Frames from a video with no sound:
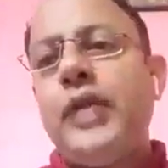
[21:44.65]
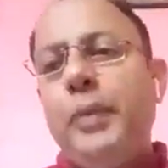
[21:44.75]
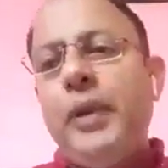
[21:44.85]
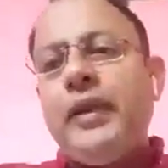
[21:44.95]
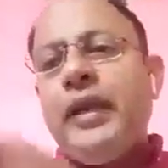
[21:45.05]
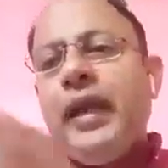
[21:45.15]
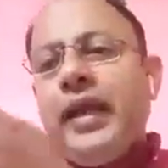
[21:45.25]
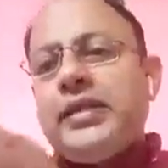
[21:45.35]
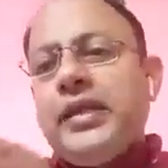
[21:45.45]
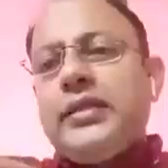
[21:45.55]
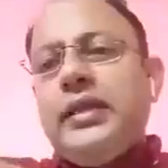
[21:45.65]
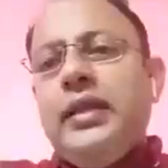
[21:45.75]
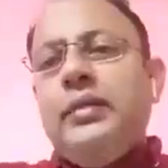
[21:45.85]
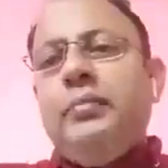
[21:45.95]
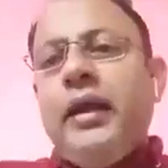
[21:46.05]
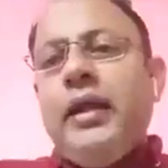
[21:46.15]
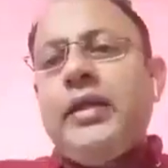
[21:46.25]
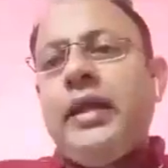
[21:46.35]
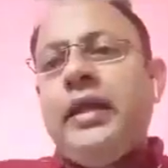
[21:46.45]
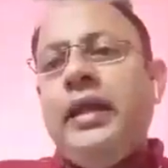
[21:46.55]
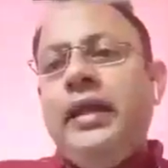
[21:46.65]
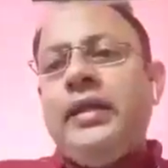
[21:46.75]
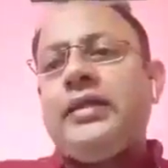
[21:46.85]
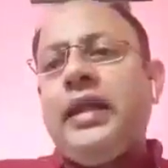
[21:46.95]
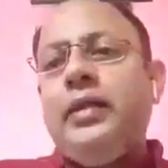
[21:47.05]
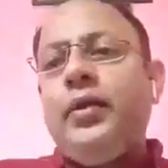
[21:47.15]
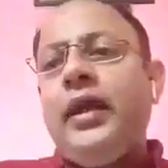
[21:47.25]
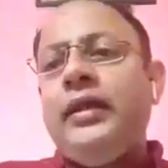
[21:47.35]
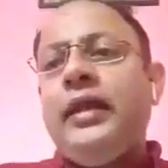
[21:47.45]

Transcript: So Japan can access Bangladesh and Indian territory,